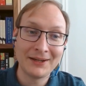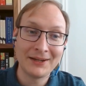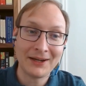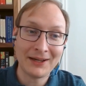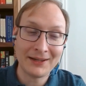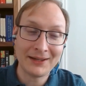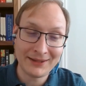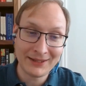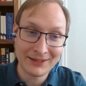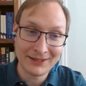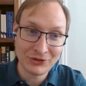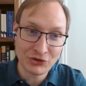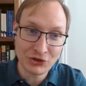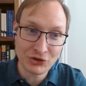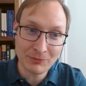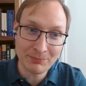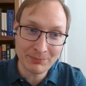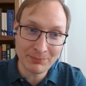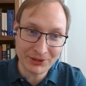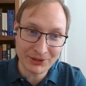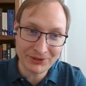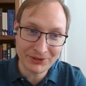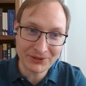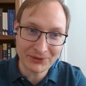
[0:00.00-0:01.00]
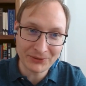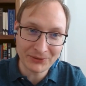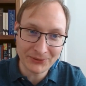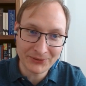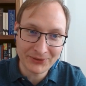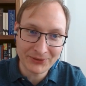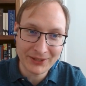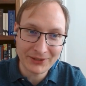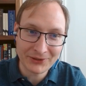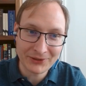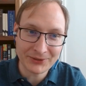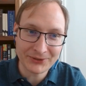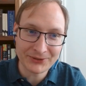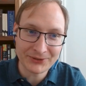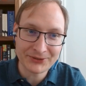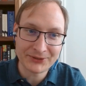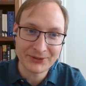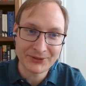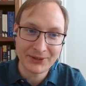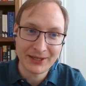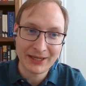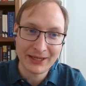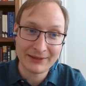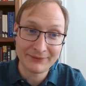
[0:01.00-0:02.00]
I think geopolitical
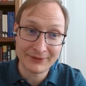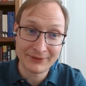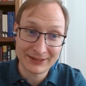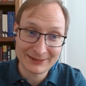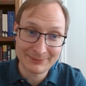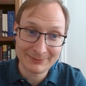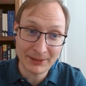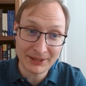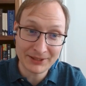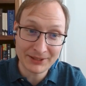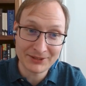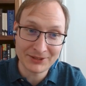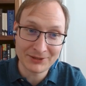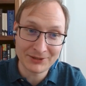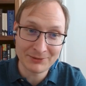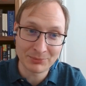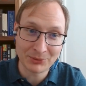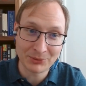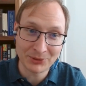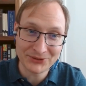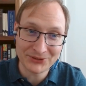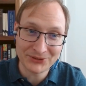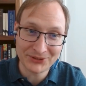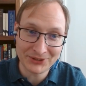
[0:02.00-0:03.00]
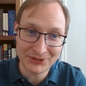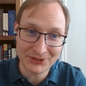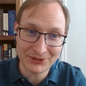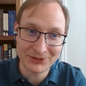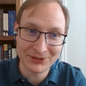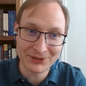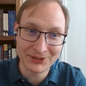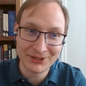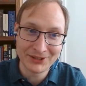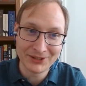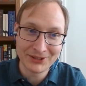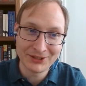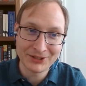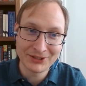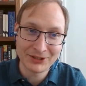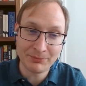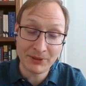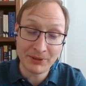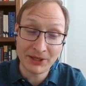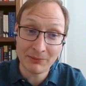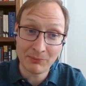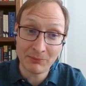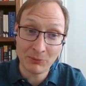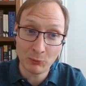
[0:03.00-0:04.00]
thinkers have expected Brazil to
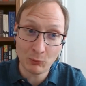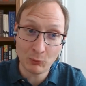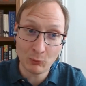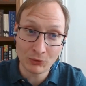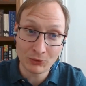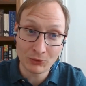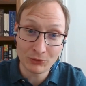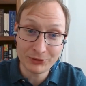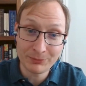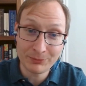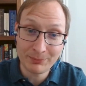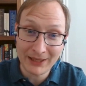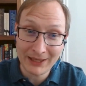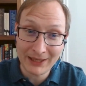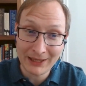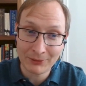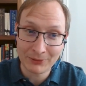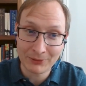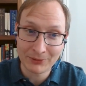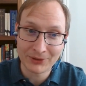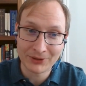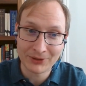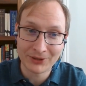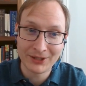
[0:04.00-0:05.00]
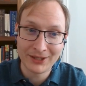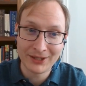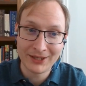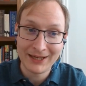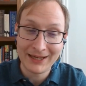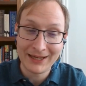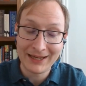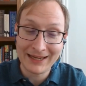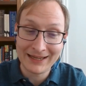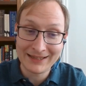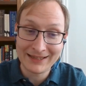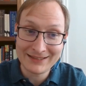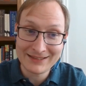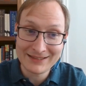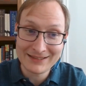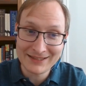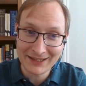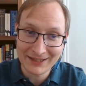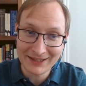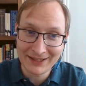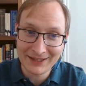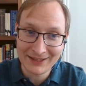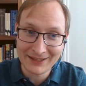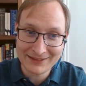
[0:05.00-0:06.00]
become a world power any
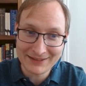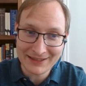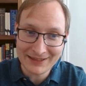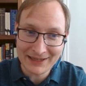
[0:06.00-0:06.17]
decade